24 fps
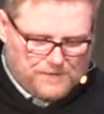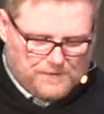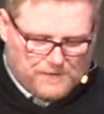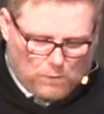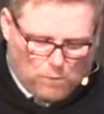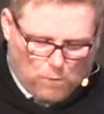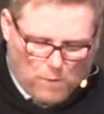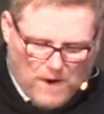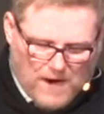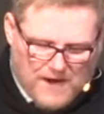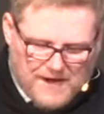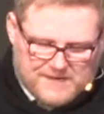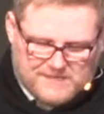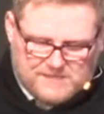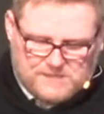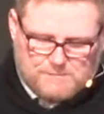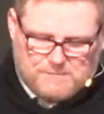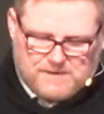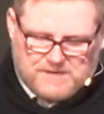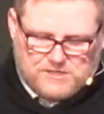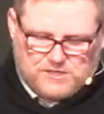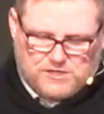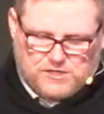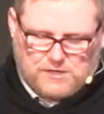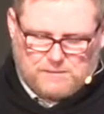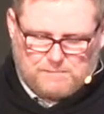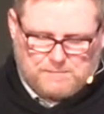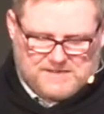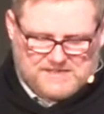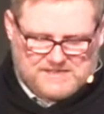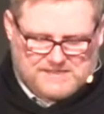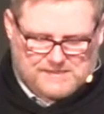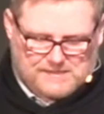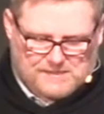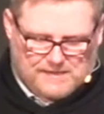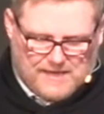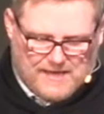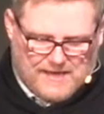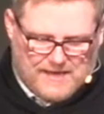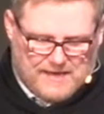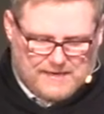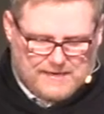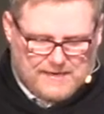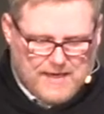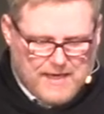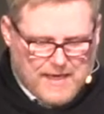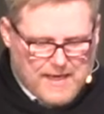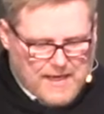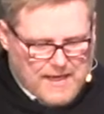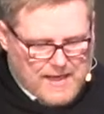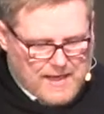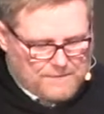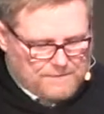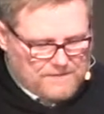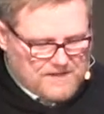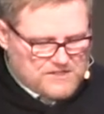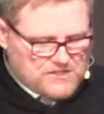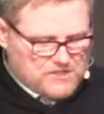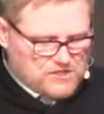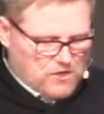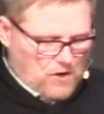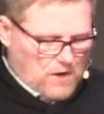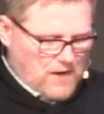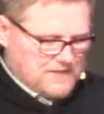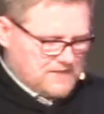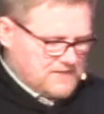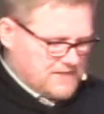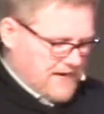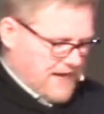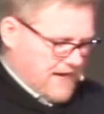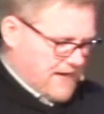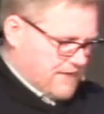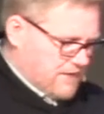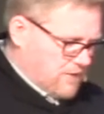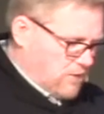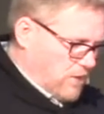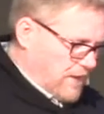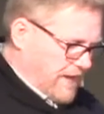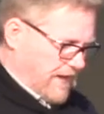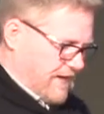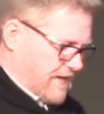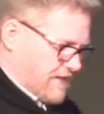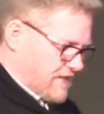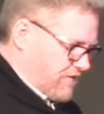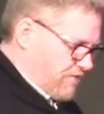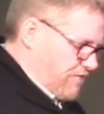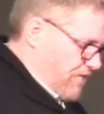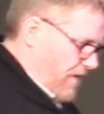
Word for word: that the wise men should be slain. And they sought Daniel and his